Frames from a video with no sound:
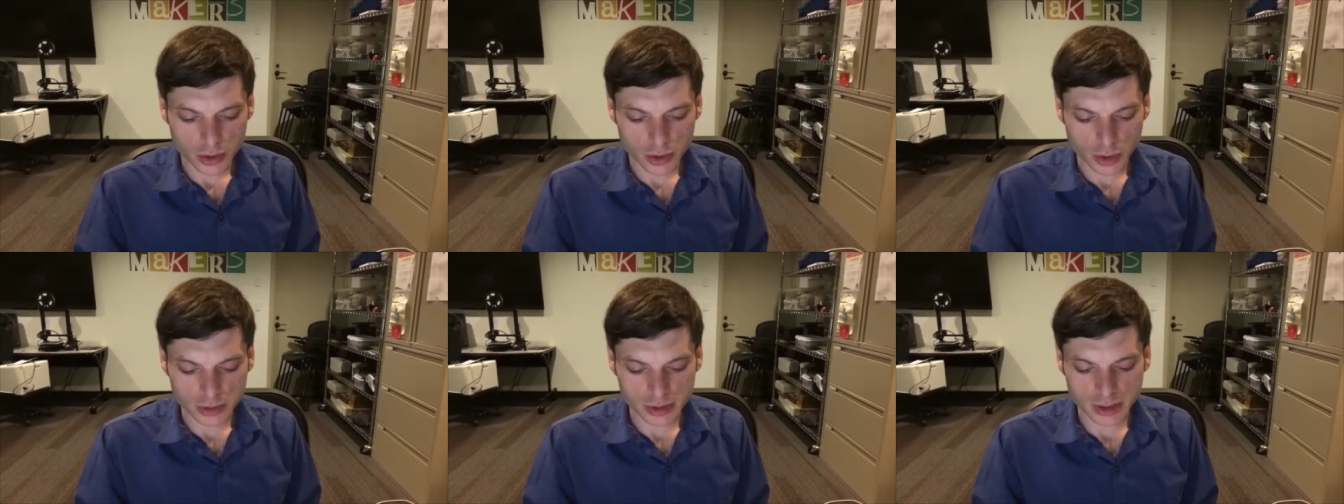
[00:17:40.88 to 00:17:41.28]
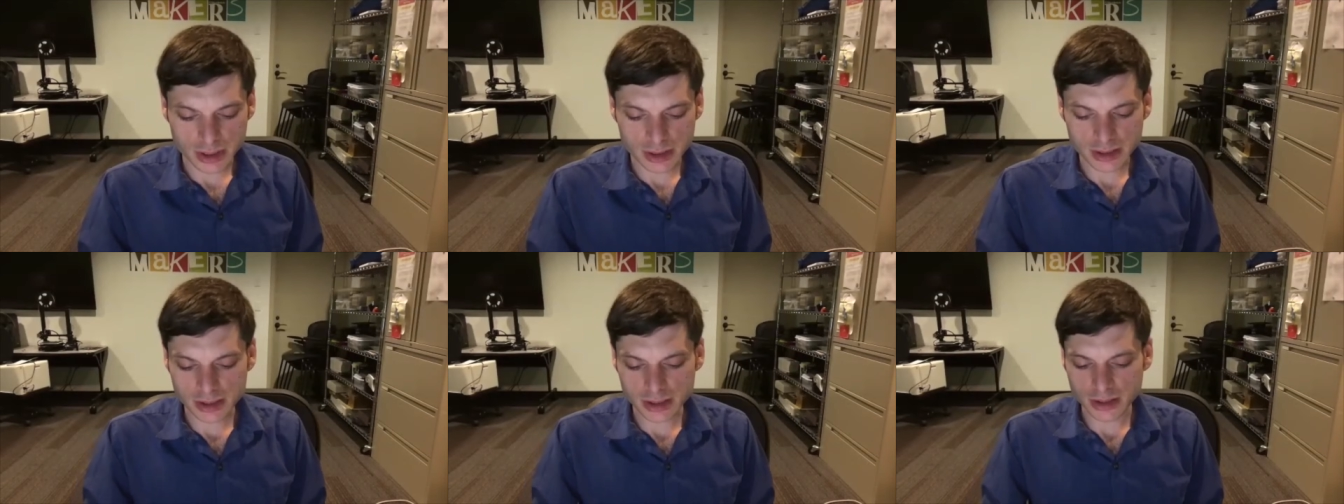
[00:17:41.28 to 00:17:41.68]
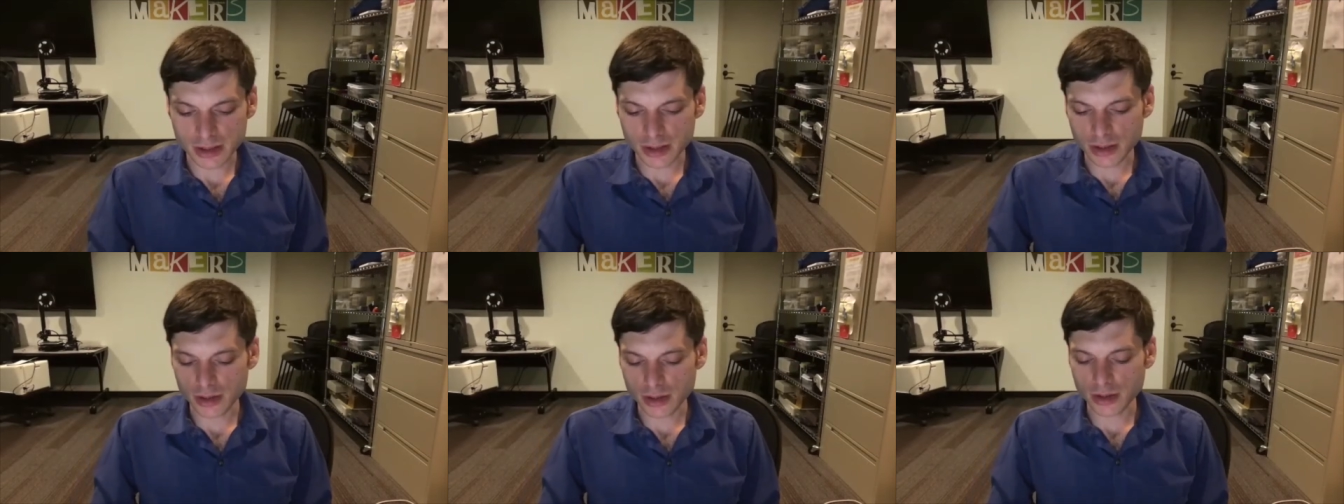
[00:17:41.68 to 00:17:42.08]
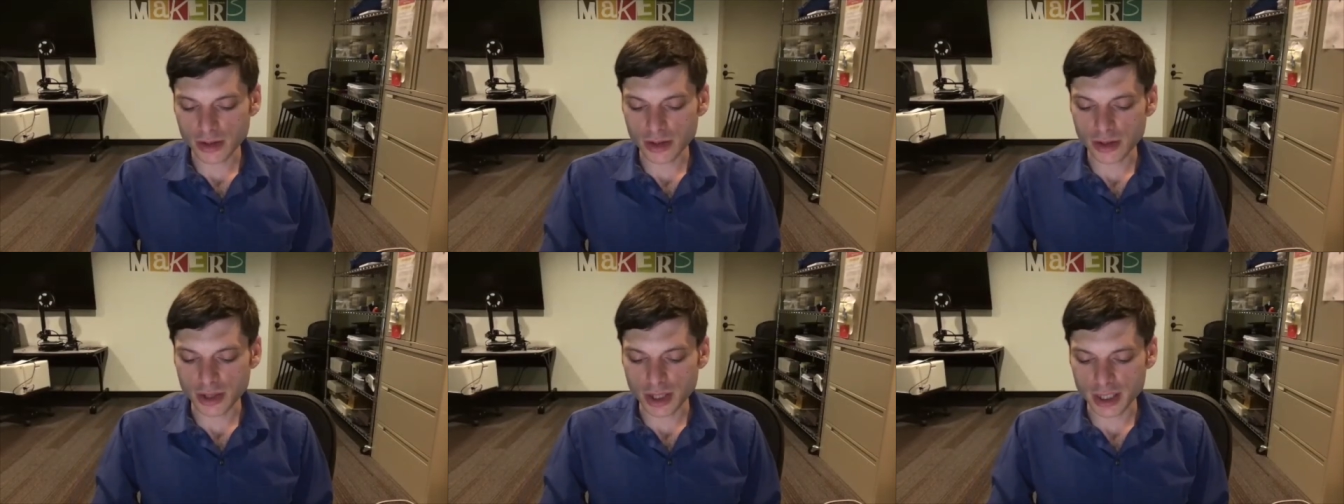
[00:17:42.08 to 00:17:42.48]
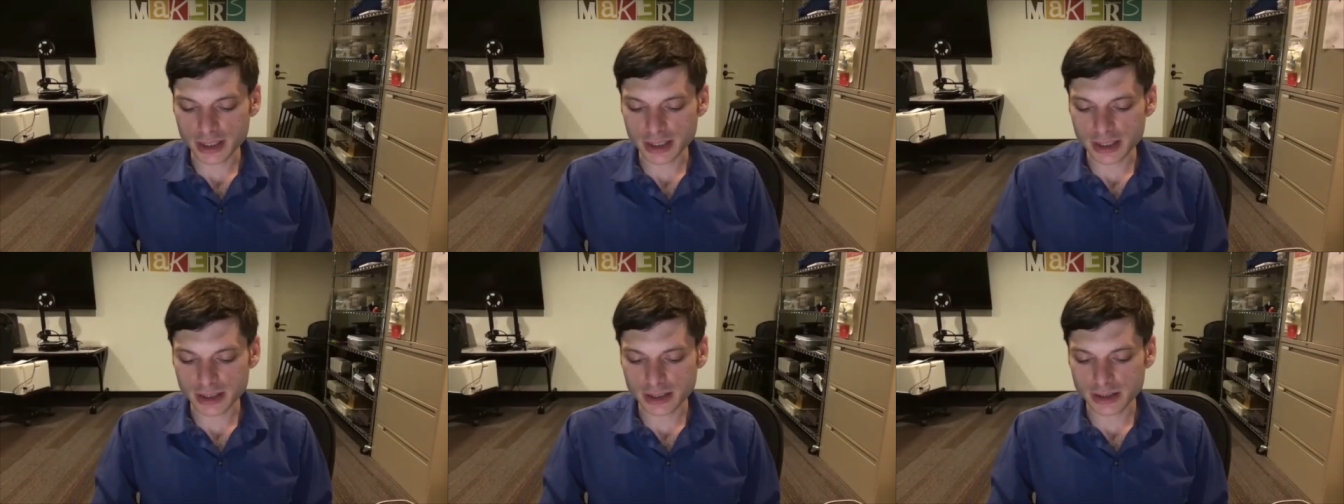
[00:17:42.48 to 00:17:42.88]
since
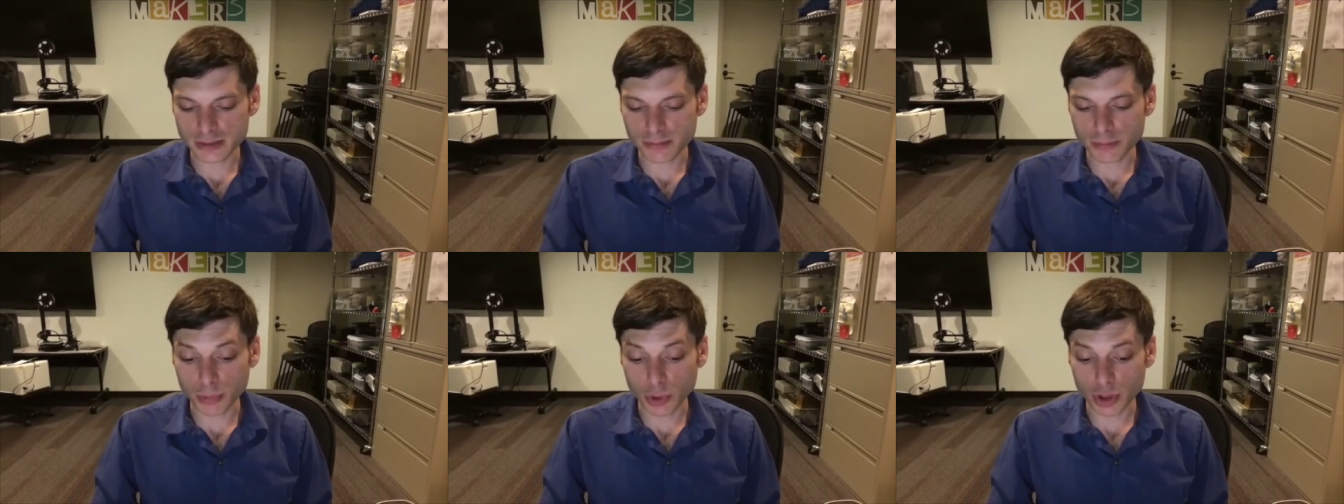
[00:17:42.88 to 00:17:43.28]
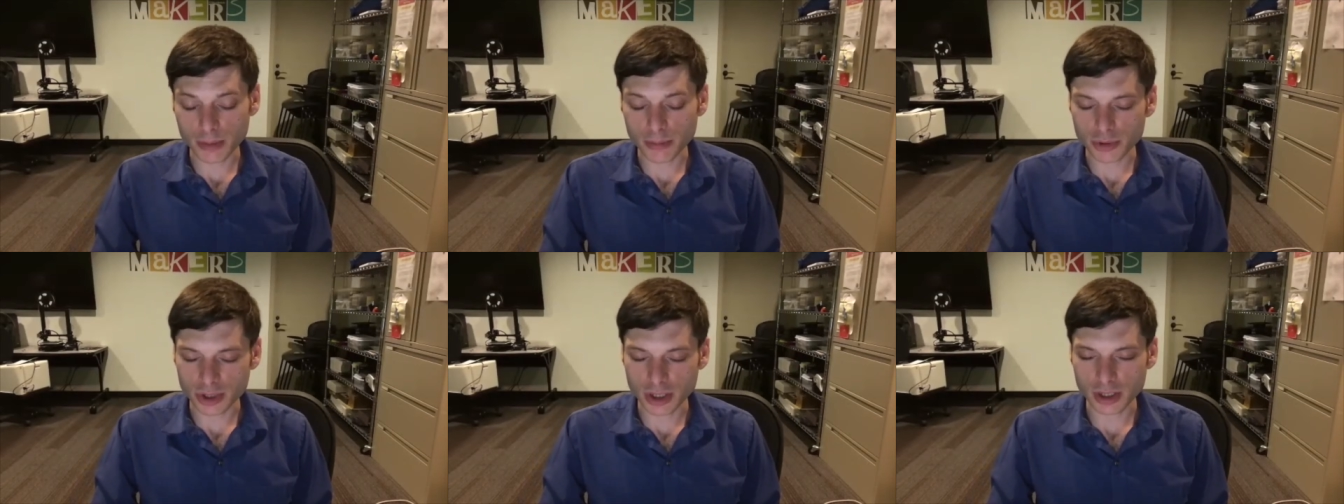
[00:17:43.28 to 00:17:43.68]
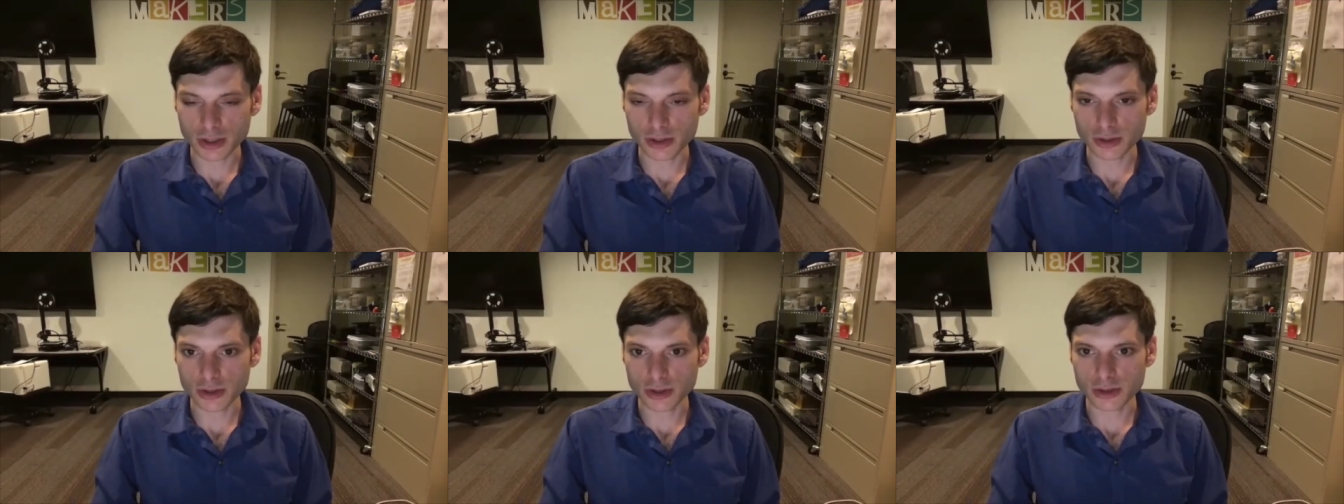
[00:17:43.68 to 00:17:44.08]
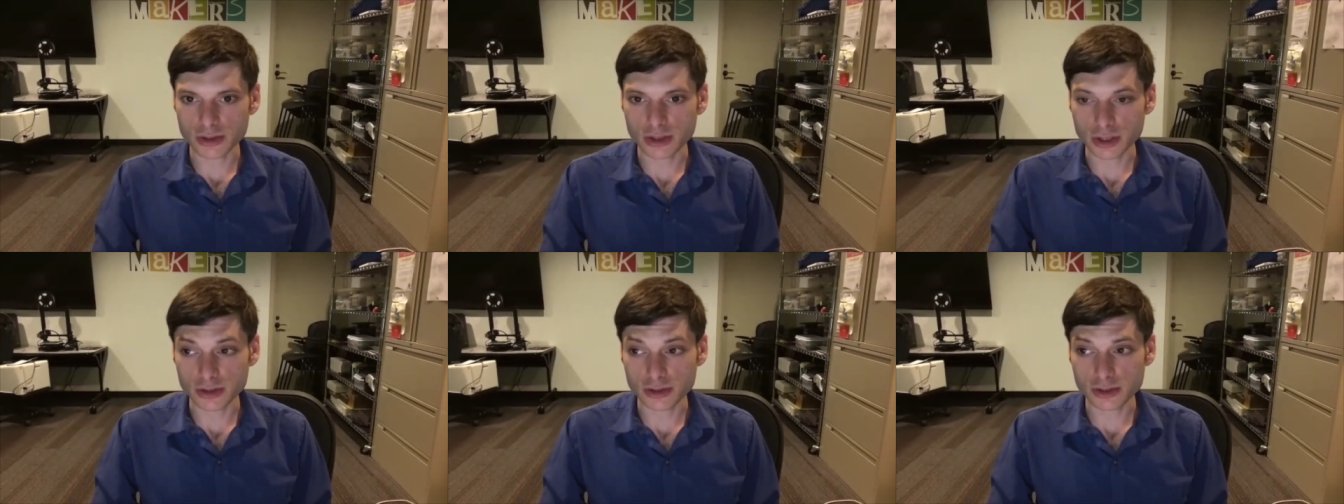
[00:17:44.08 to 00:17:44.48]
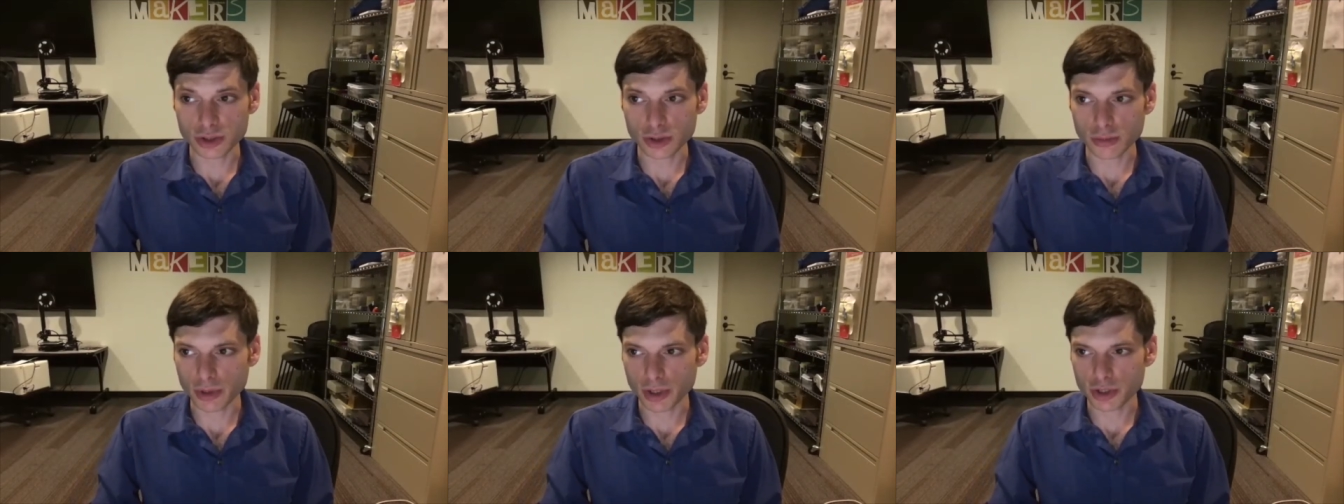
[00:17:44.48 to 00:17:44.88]
this book in particular deals
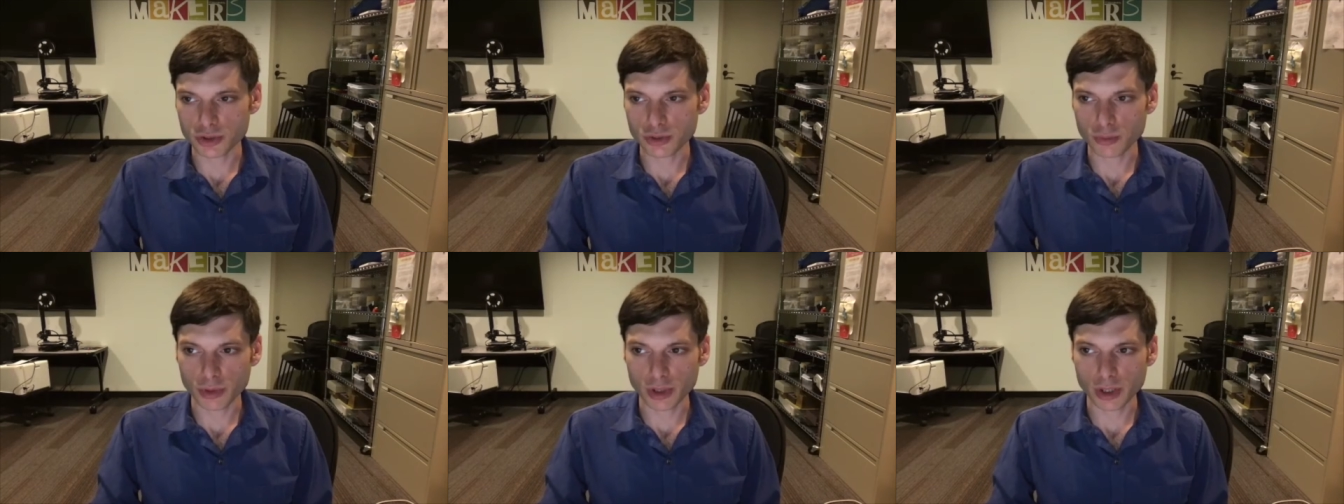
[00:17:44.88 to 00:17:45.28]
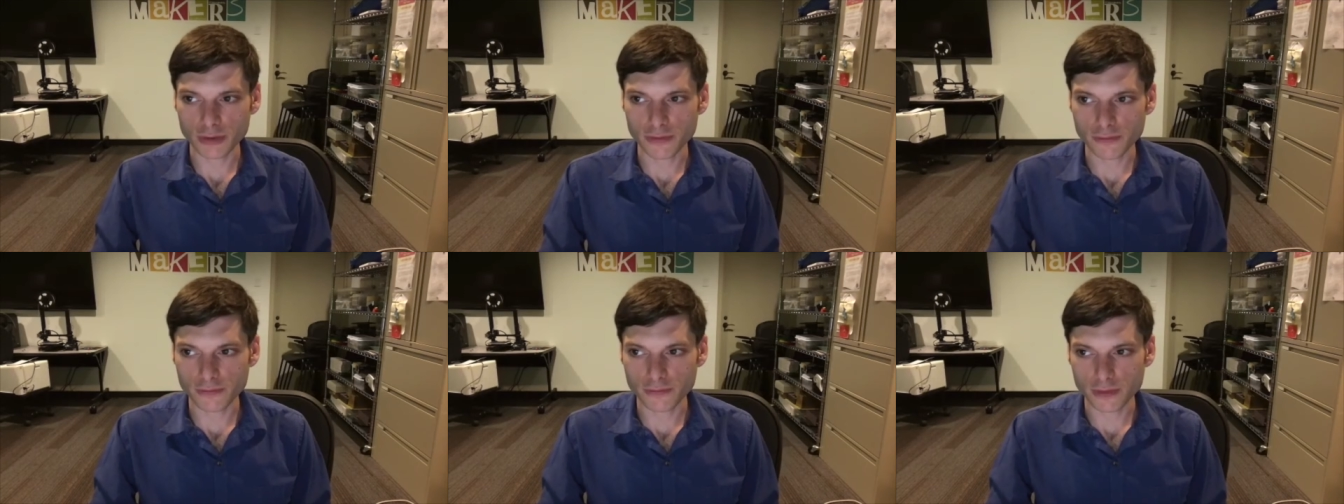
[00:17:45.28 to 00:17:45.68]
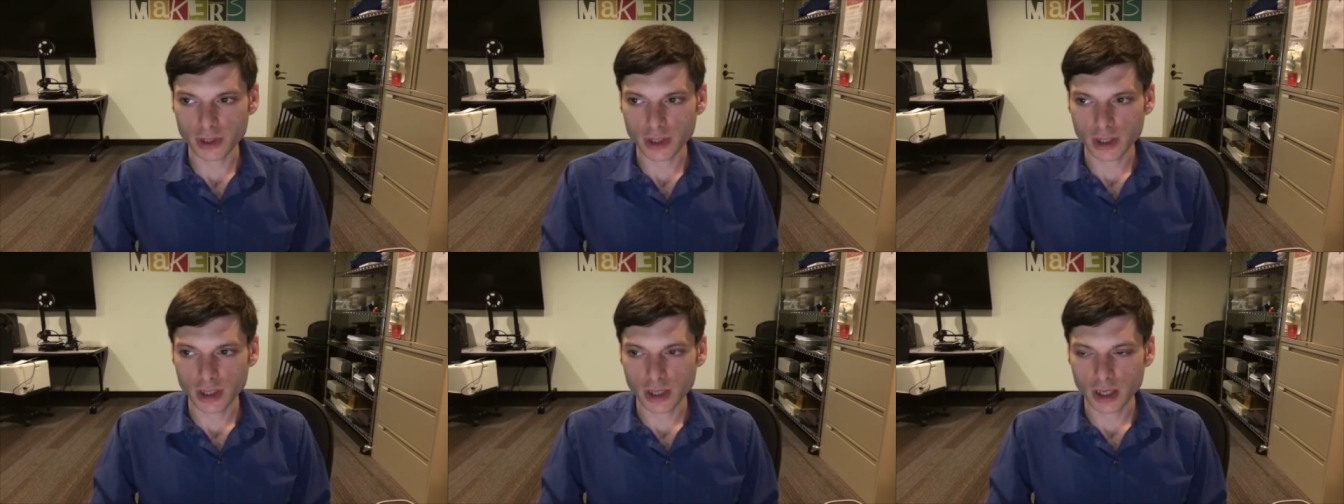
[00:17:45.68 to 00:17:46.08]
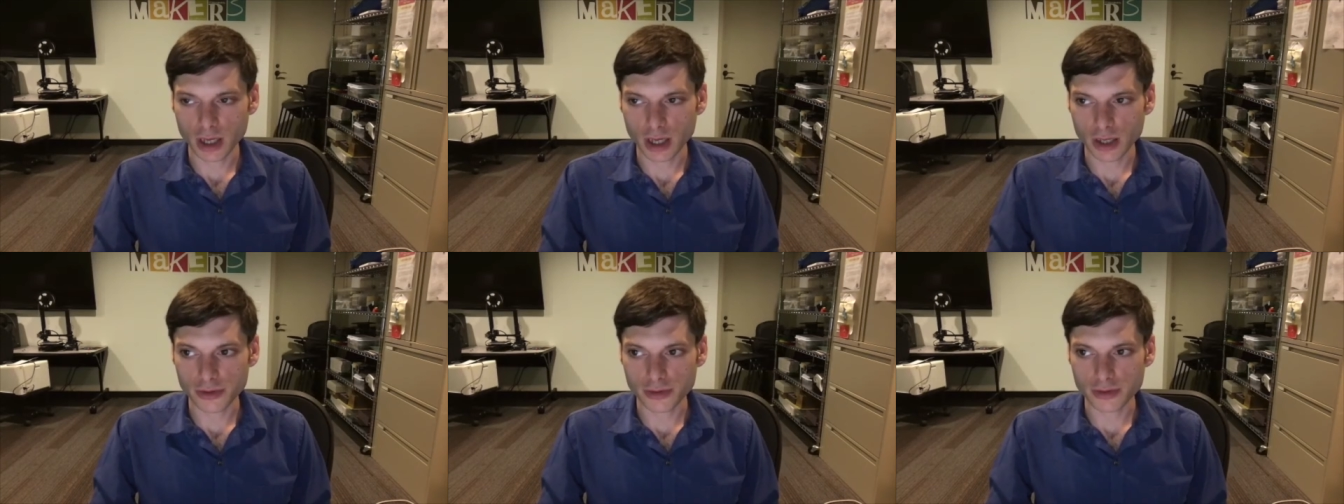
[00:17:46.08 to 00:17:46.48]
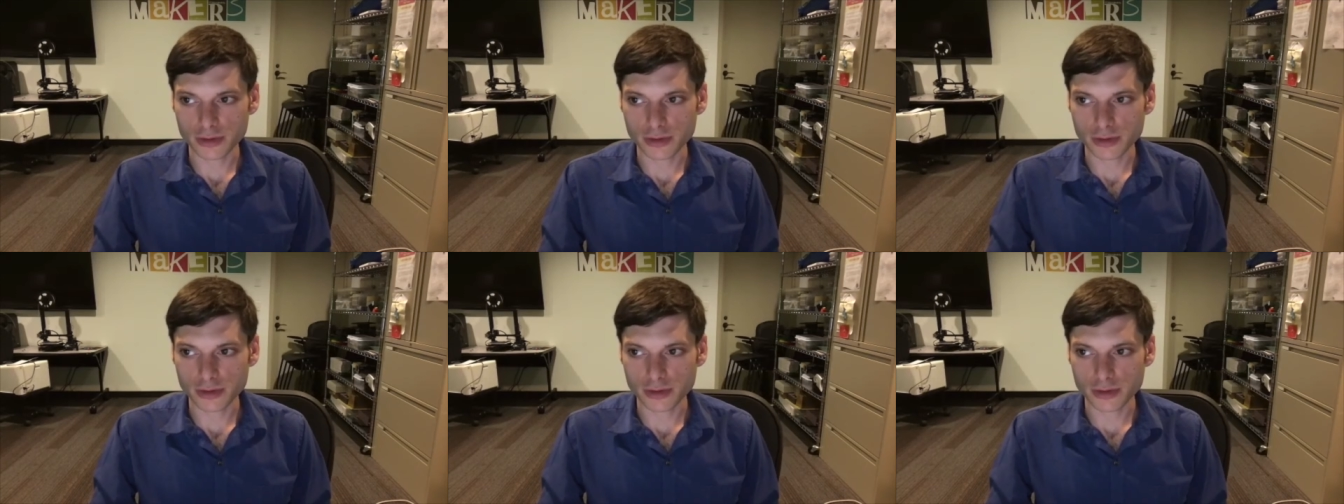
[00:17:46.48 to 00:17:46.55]
so much with uh,